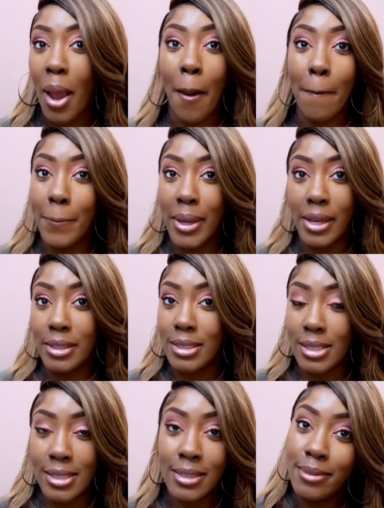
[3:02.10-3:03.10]

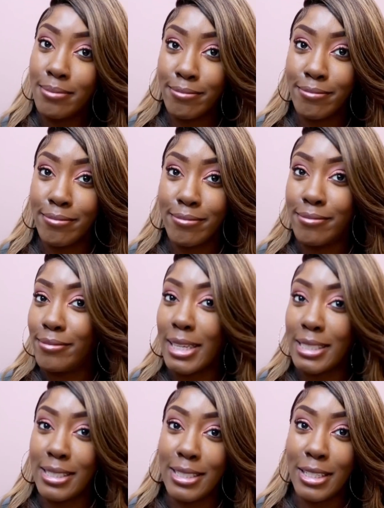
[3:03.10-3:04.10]
but
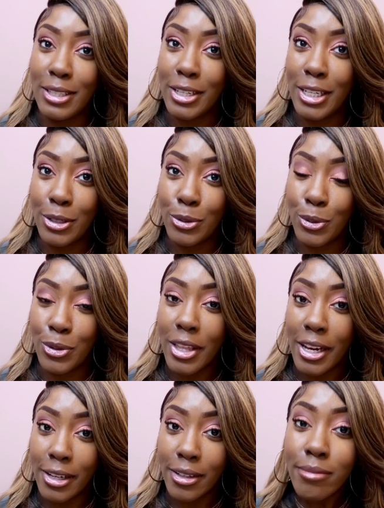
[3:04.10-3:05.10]
that's neither here nor
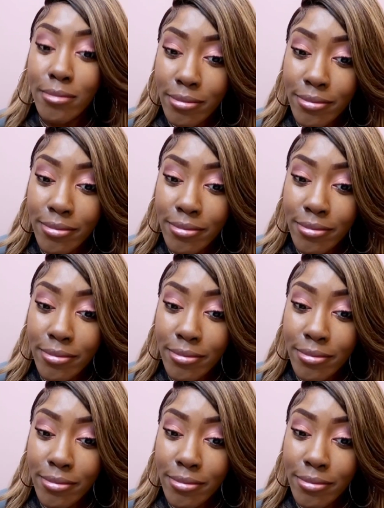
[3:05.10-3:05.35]
there.